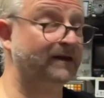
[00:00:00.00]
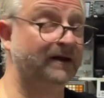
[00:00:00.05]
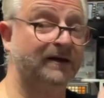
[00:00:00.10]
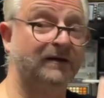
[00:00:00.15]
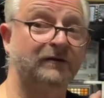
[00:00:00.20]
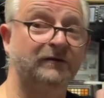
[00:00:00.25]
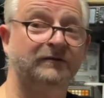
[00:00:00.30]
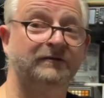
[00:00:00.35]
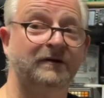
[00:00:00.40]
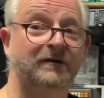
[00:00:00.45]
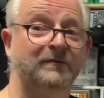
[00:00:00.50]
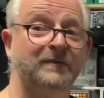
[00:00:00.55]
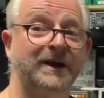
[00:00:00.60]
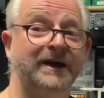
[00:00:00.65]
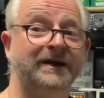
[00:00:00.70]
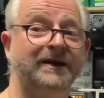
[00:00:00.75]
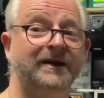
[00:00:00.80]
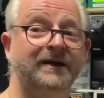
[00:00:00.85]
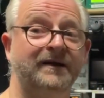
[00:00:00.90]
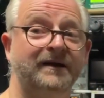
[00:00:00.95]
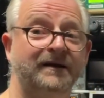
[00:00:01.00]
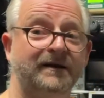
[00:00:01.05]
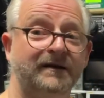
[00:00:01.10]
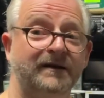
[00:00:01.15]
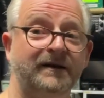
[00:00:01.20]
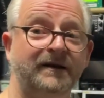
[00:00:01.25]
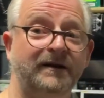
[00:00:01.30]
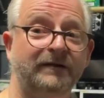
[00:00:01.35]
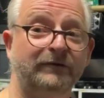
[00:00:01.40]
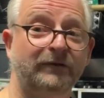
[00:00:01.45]
They also make
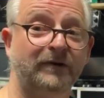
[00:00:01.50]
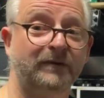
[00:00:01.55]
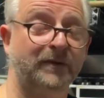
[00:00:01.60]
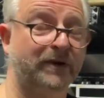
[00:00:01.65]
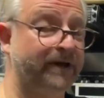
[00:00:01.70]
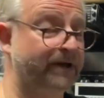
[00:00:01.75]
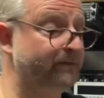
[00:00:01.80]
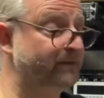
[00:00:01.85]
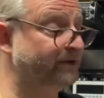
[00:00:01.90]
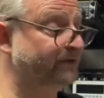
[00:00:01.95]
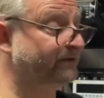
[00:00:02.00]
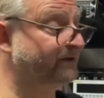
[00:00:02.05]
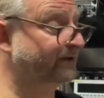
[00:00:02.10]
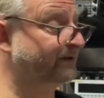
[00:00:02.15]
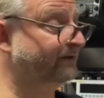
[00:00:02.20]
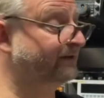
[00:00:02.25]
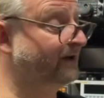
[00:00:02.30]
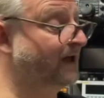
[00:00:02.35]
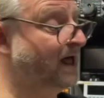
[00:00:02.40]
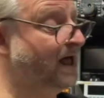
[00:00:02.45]
thermal imagers,